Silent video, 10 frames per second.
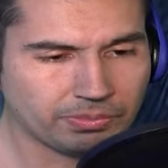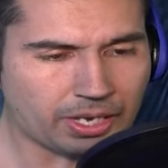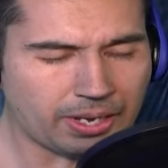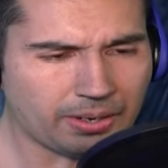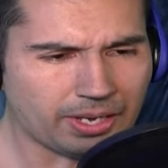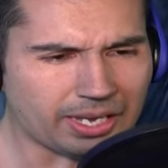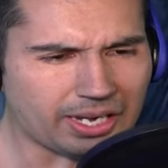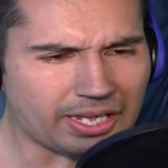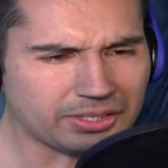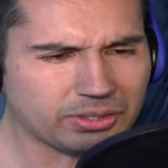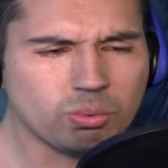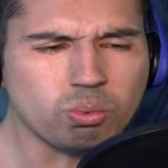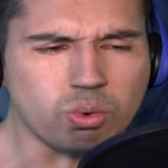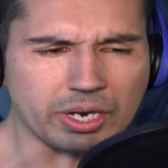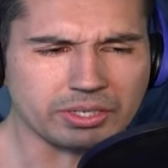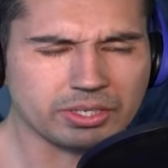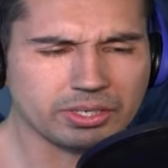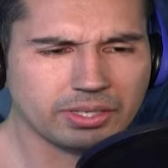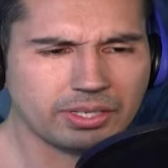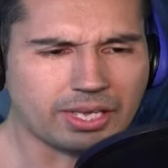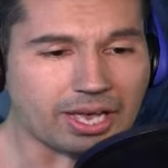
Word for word: Wow. Okay, at last, what?